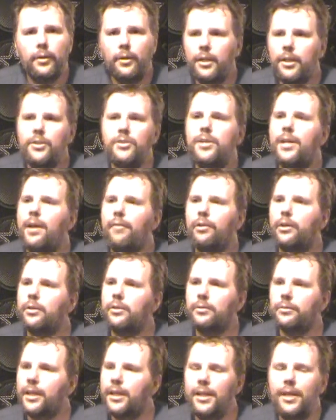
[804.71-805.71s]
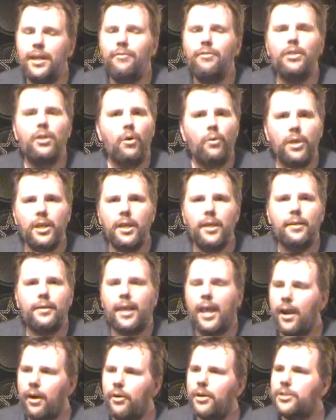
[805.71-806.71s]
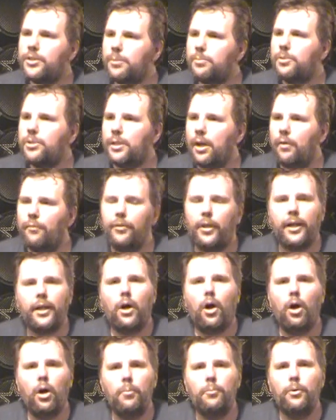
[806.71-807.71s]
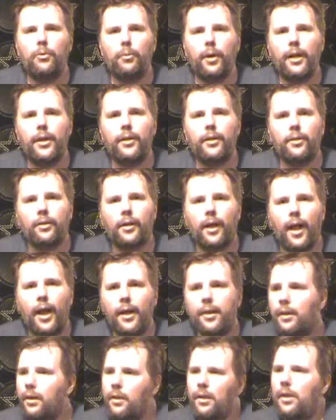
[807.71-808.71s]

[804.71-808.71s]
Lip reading: Even though he carries himself like a humble, regular guy,